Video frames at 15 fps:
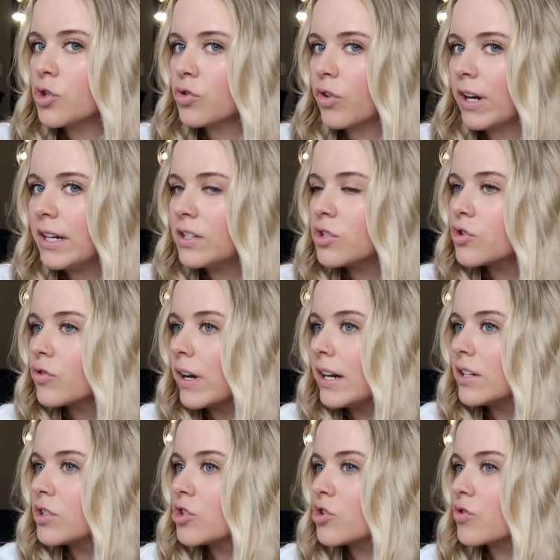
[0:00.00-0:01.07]
straighten,
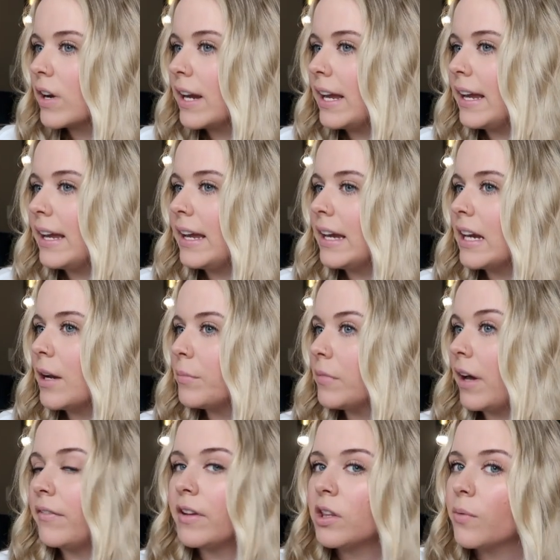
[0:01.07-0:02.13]
straighten, straighten. I'm
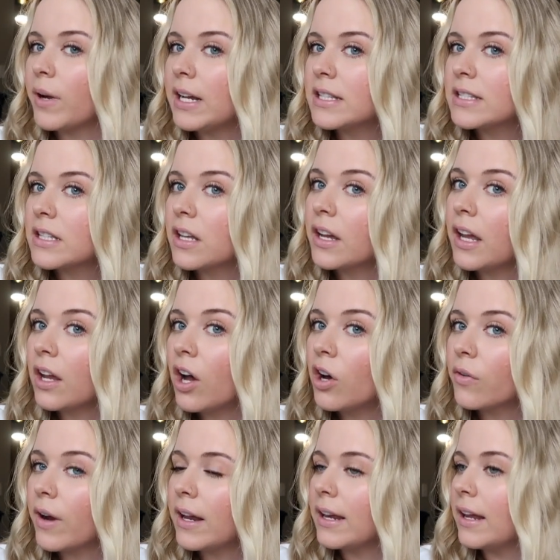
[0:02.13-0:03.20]
loving the way it's looking
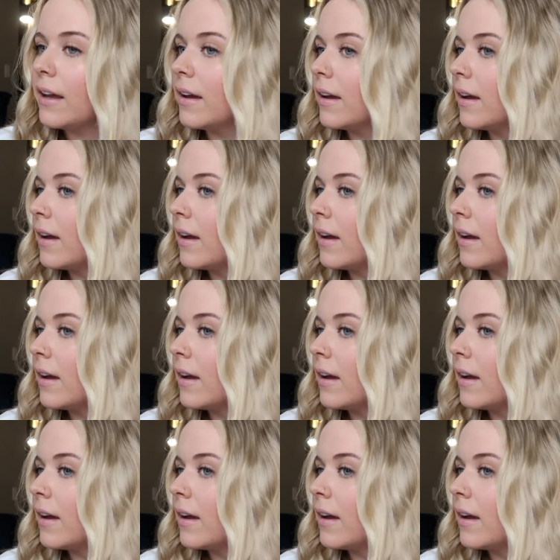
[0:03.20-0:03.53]
already.